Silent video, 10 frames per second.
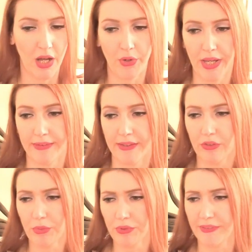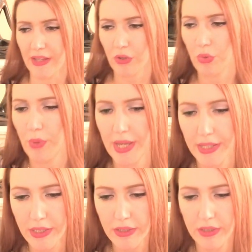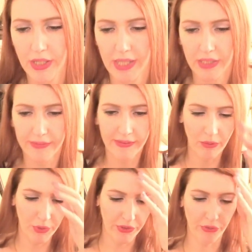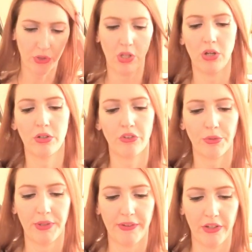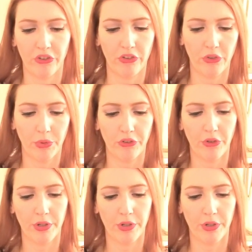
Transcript: Okay, so let's move this out of the way, and let's see what their long-term intentions toward you